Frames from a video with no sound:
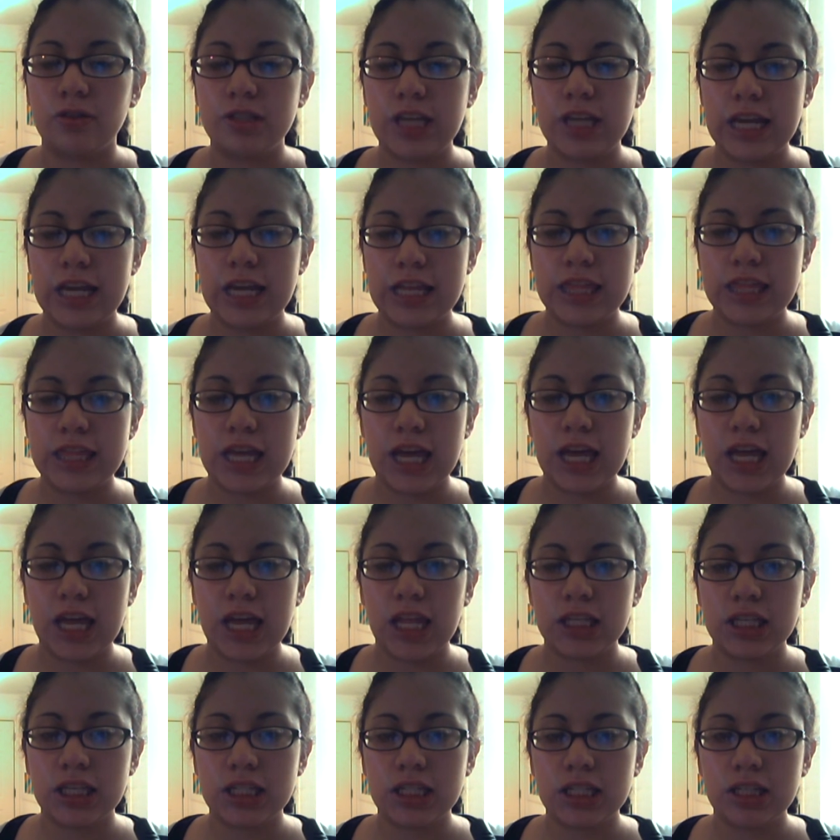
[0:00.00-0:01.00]
take
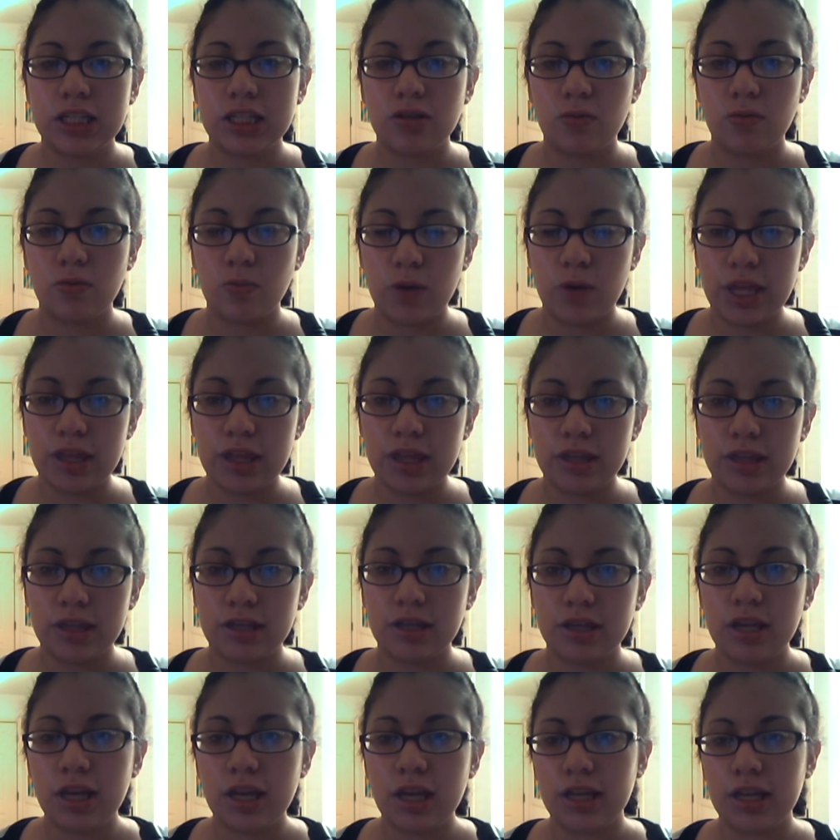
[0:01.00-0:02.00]
that
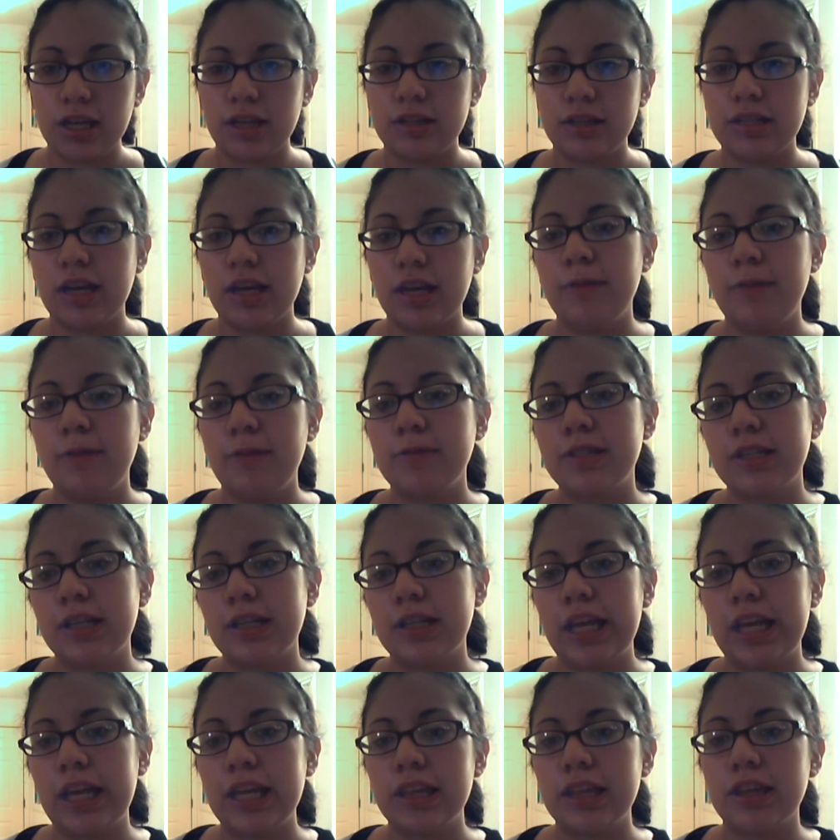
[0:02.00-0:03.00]
width times the
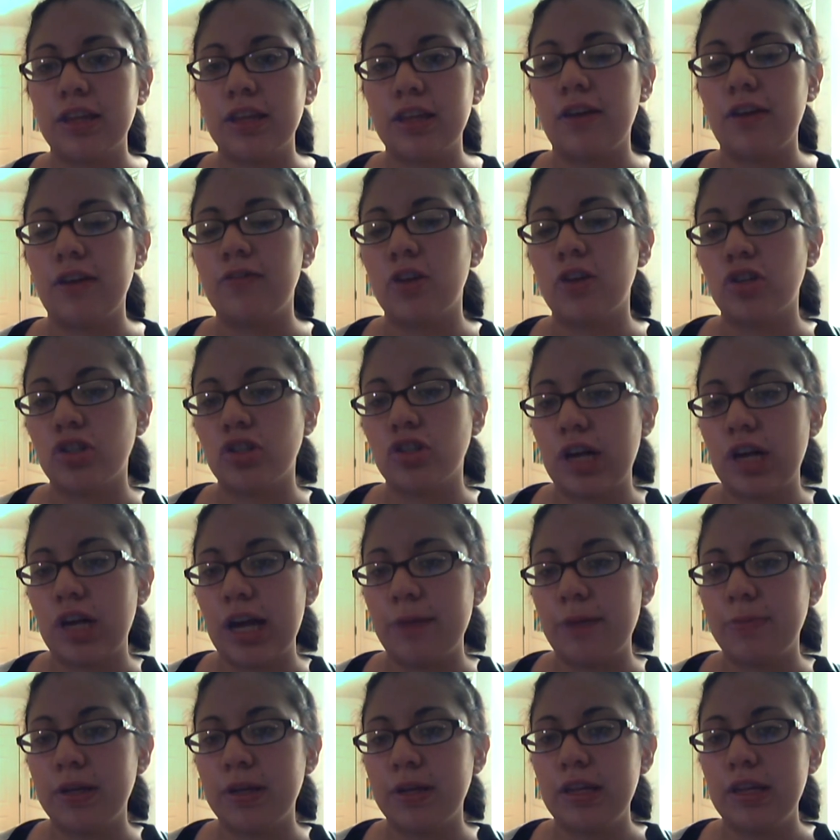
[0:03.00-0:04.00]
length of your
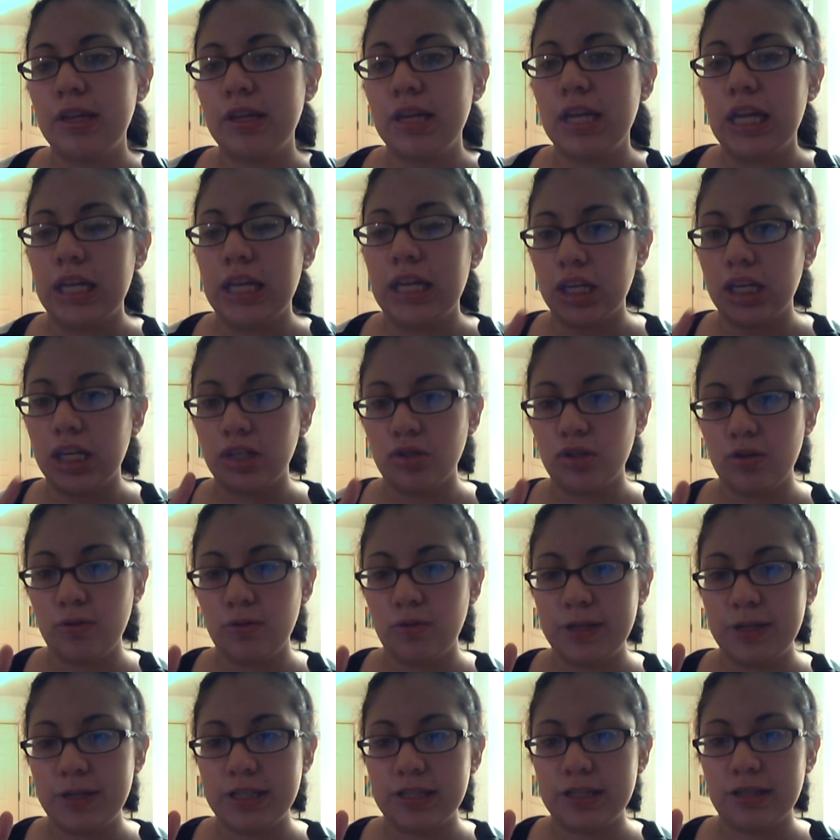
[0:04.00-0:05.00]
strap and cut
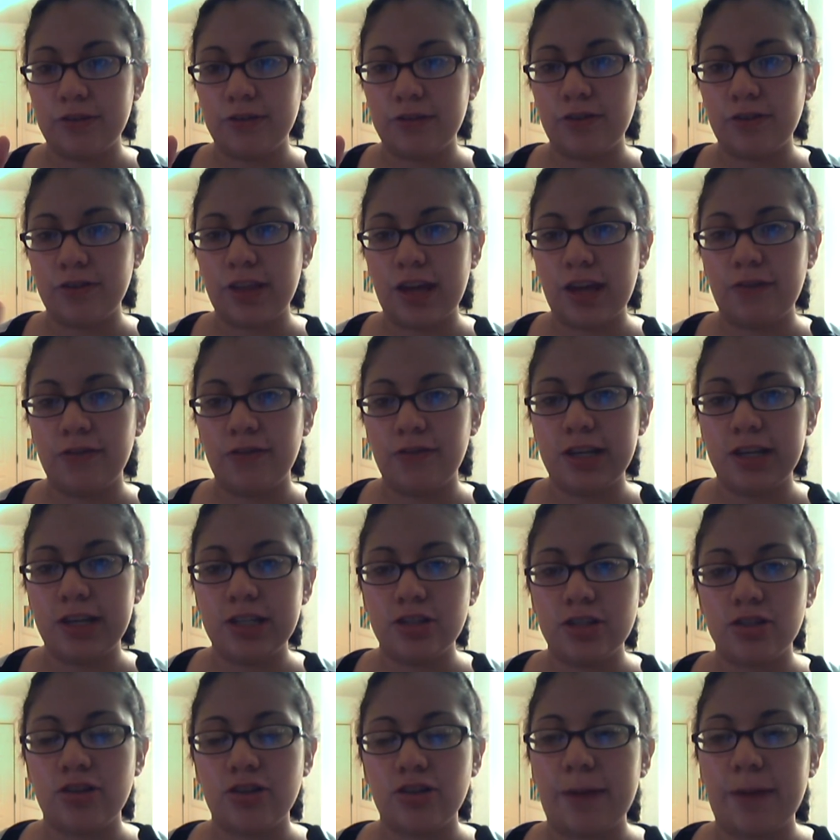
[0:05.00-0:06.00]
2 pieces for that, for
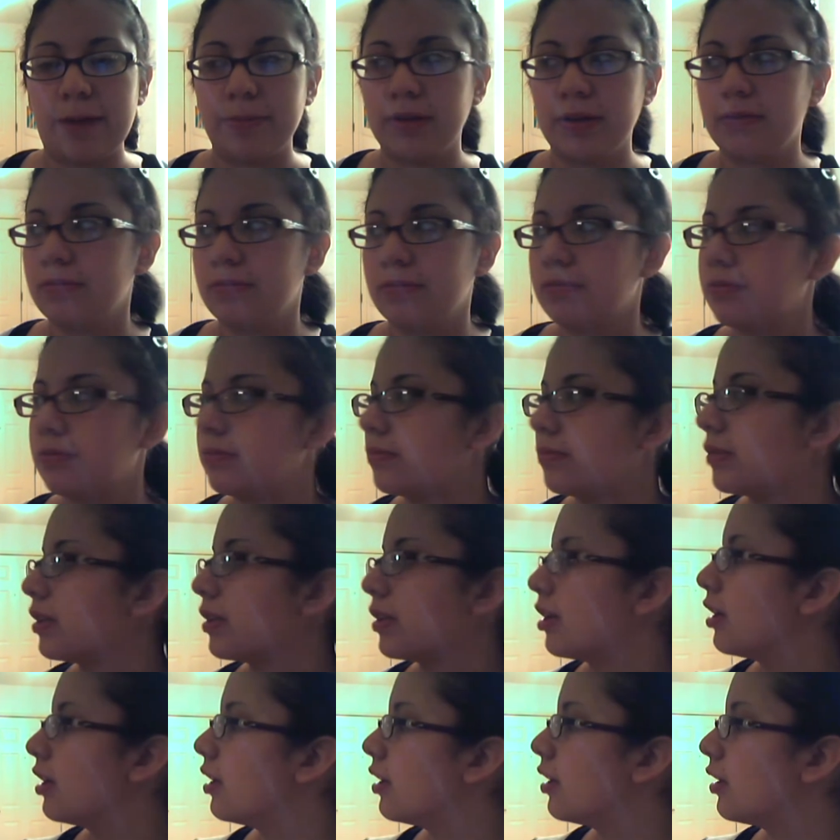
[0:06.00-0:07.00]
each strap.
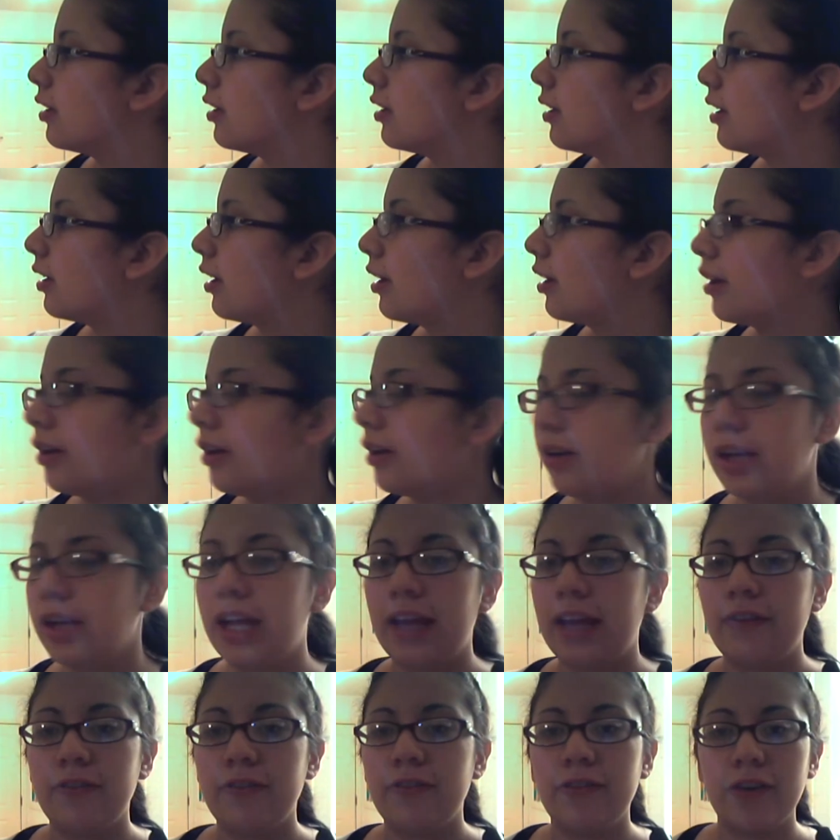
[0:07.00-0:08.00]

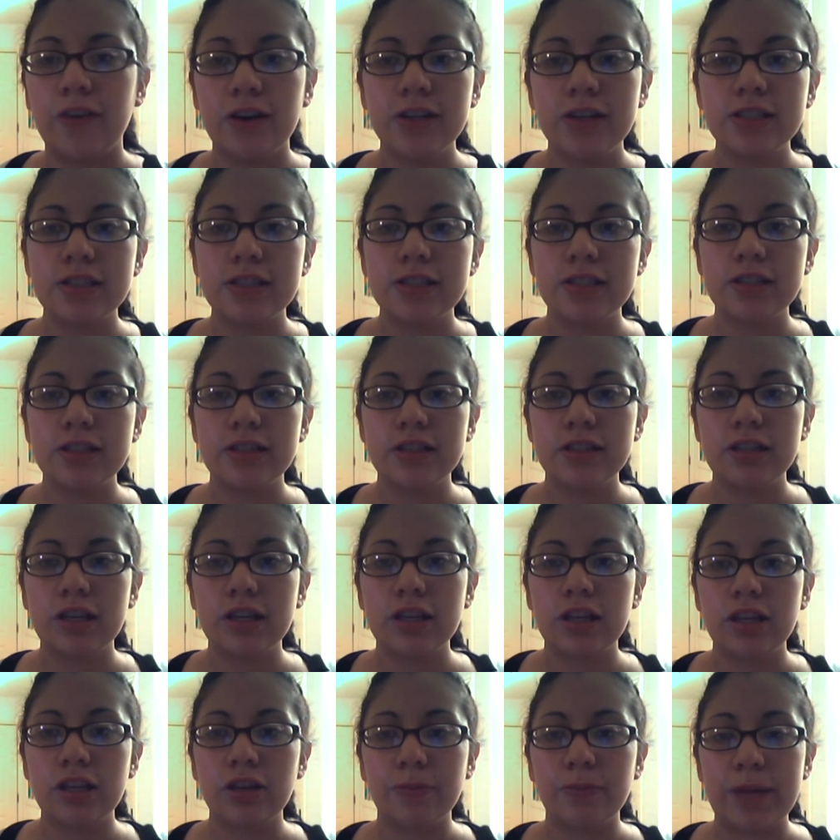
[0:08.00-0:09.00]
Okay, first
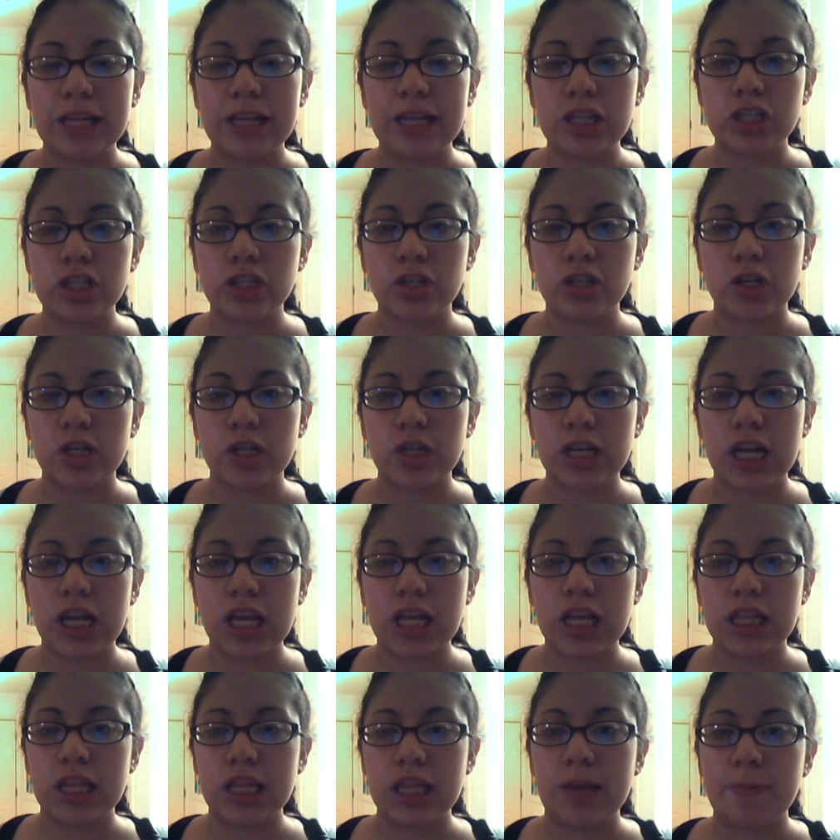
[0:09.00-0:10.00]
you'll make the skirt.
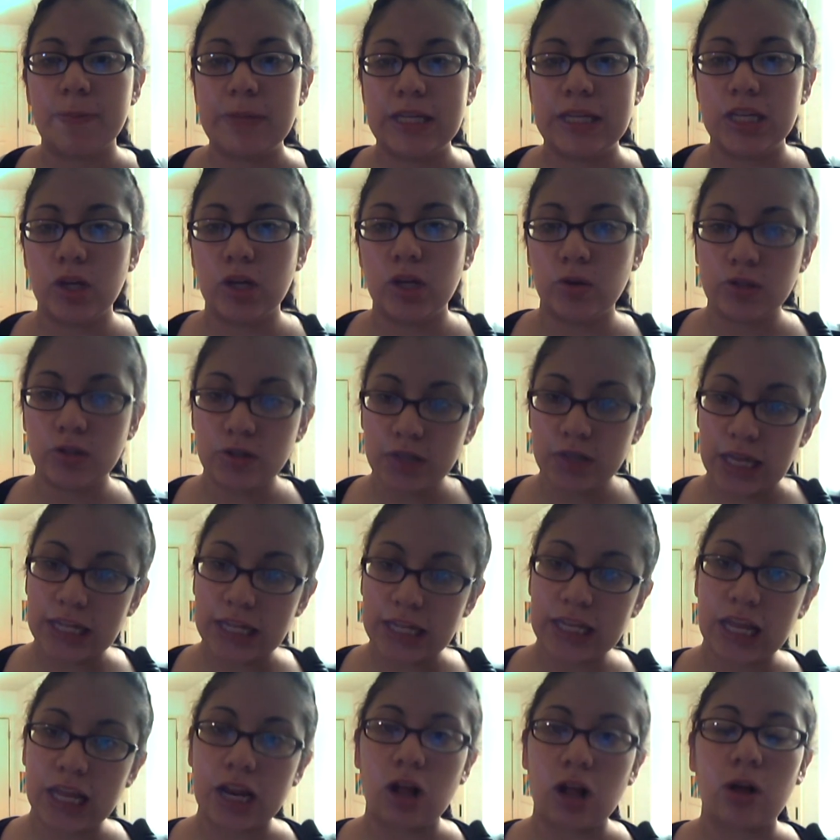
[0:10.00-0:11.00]
Let me go do
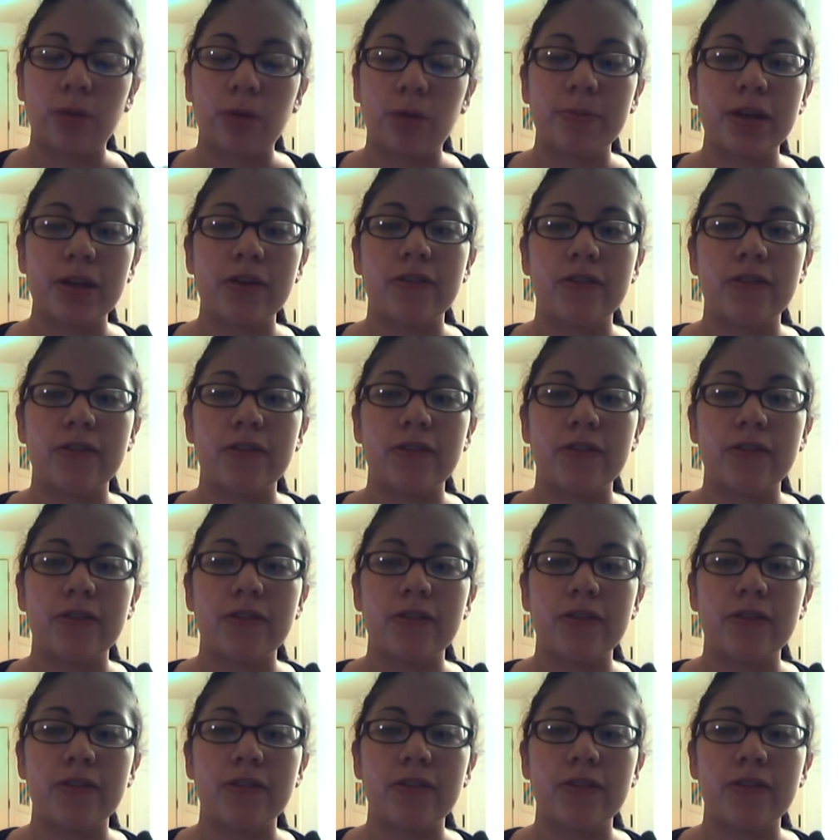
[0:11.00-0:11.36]
that and all.